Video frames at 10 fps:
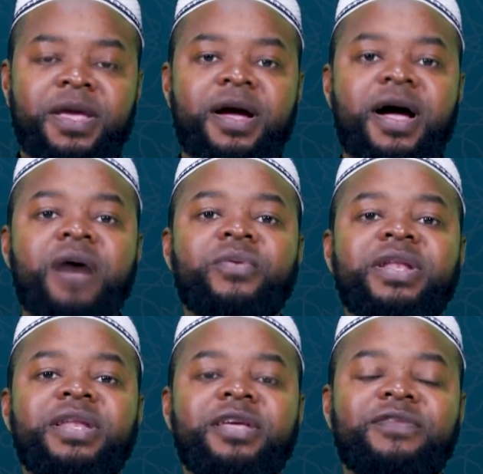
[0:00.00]
I will
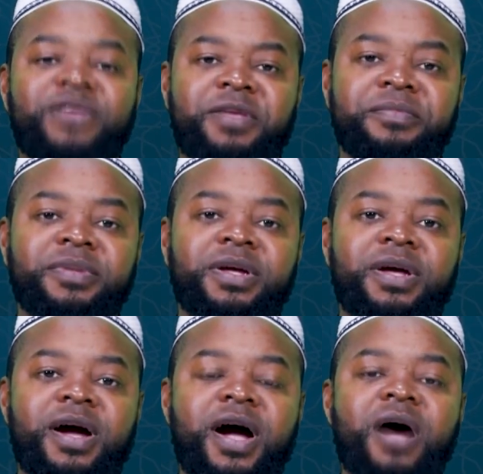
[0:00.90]
leave him.
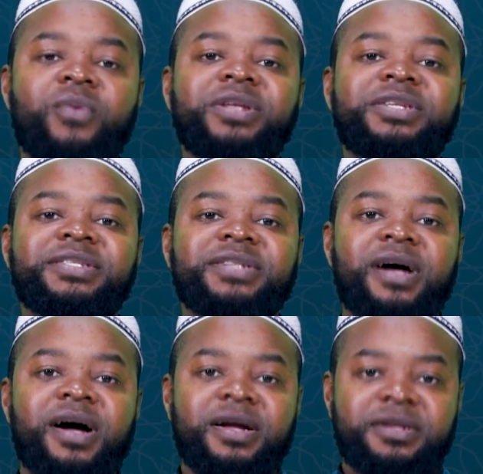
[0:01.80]
I will
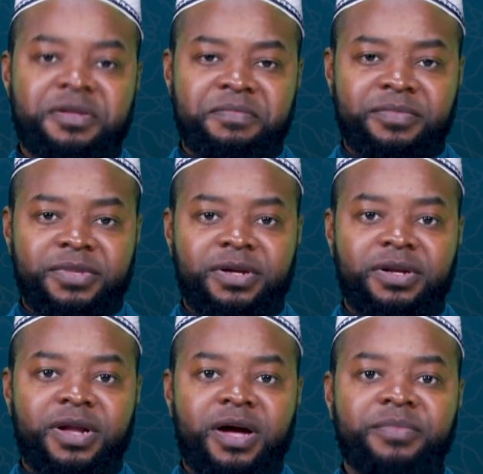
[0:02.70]
discard him.
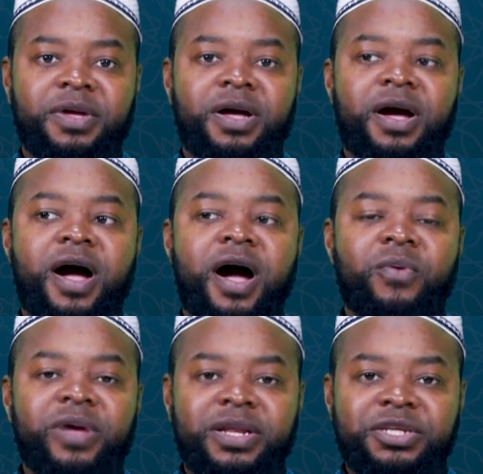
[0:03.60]
Nam, I
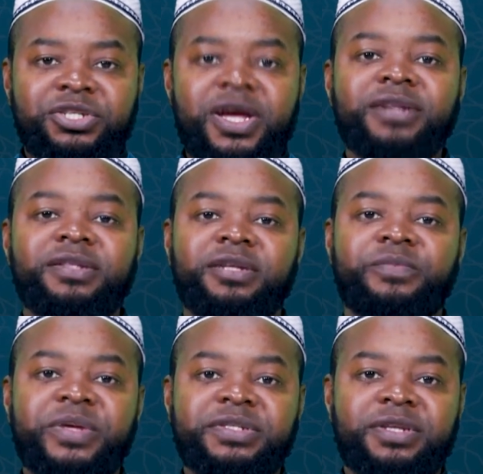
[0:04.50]
will reject
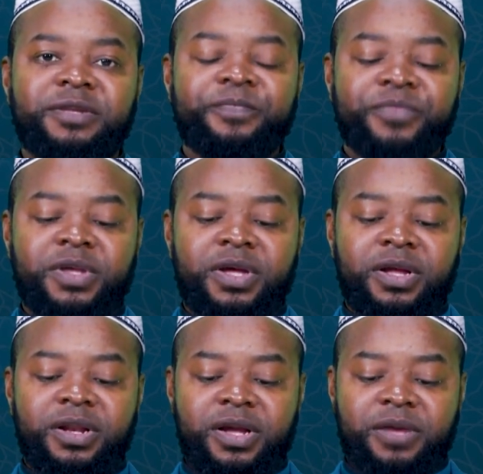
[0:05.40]
that person.
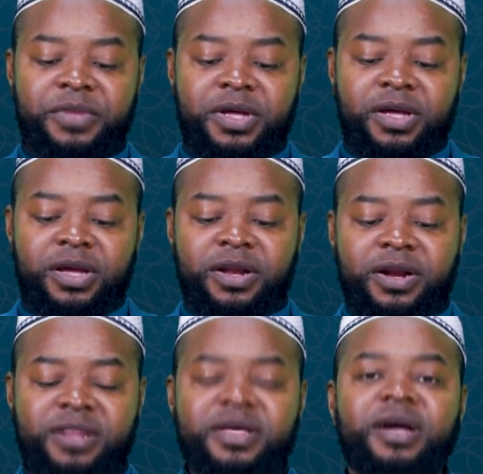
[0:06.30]
Nam. In
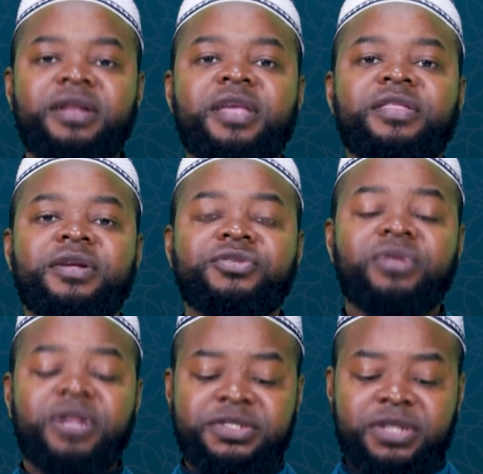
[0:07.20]
another hadith,
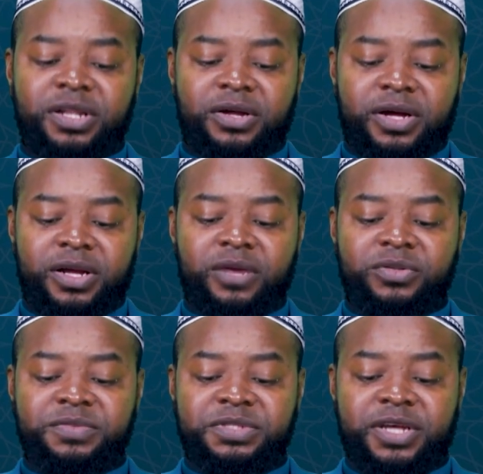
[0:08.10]
Rasulullah sallallahu alayhi wa
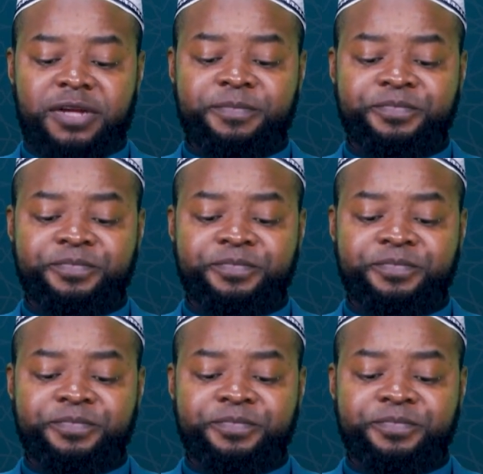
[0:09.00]
sallam said,